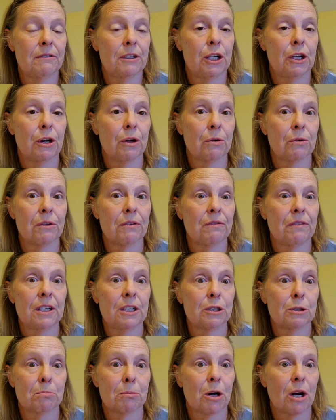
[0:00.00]
You know, the
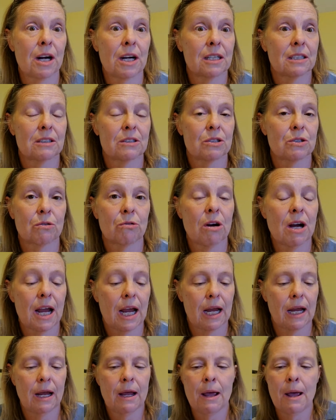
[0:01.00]
finished product is
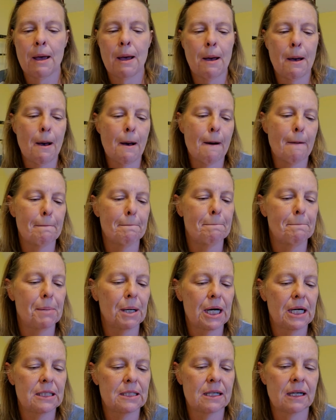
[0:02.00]
great.
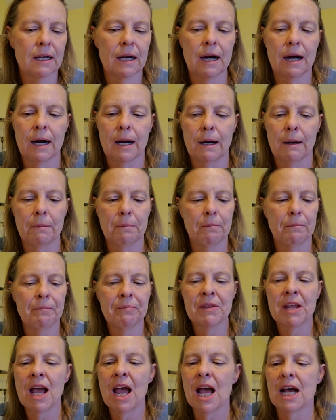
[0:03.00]
But um,
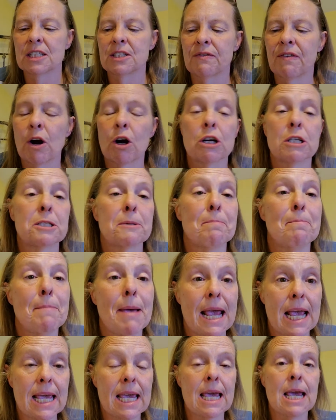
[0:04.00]
as far as
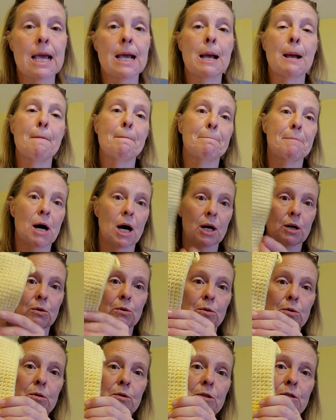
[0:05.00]
making
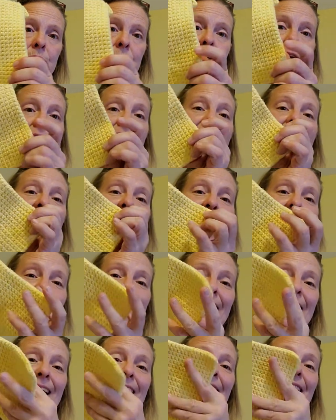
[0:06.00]
potholders,
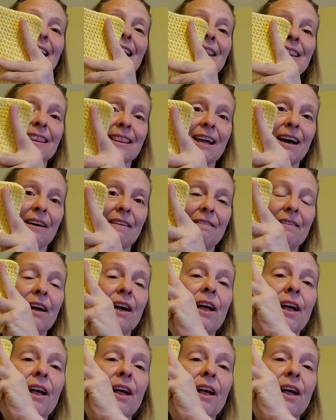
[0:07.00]
I love